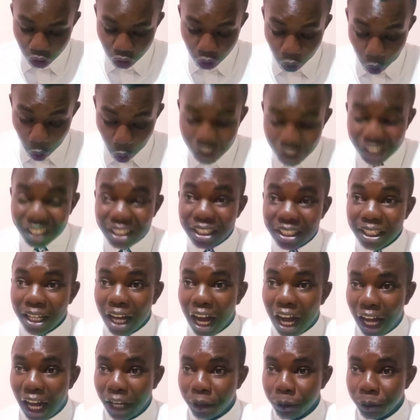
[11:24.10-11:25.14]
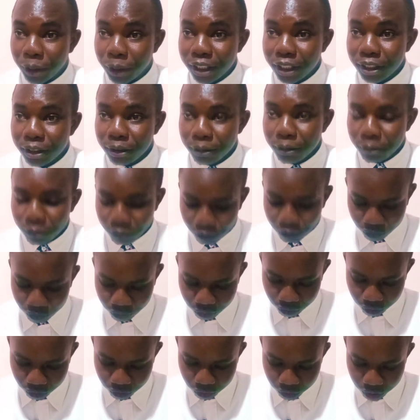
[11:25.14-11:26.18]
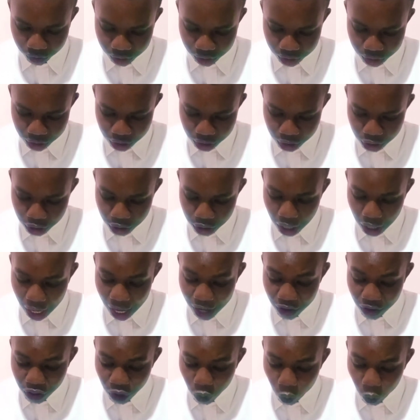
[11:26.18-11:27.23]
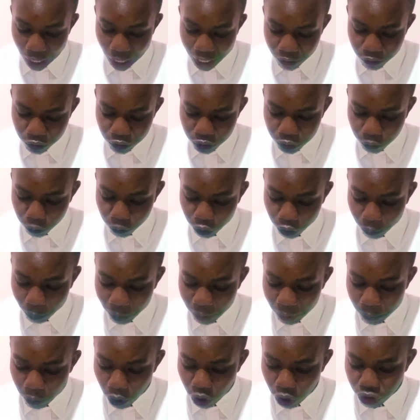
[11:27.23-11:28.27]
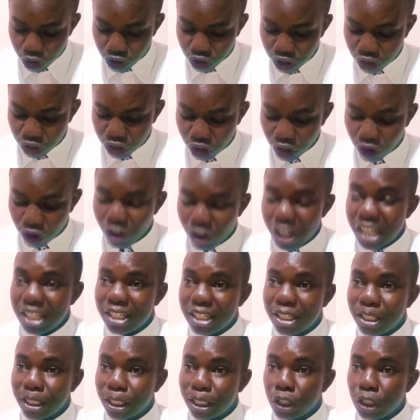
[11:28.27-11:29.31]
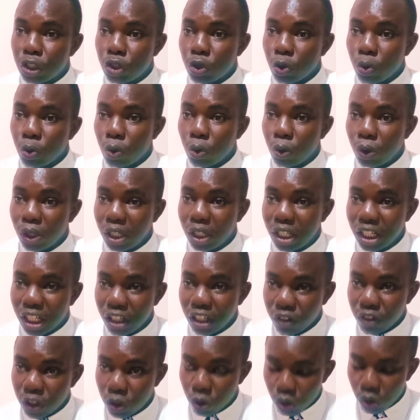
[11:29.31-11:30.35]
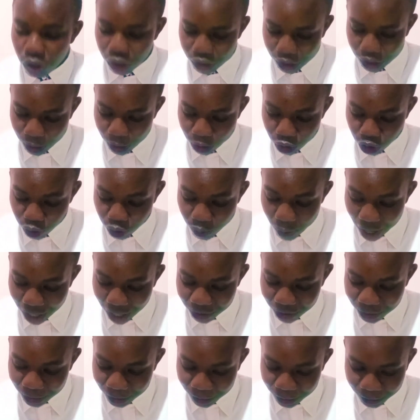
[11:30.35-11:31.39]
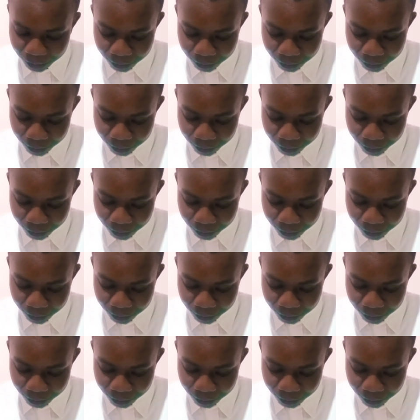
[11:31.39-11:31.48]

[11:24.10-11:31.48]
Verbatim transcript: crossing the highway and the waves of the people disintegrating into individuals and dispersing.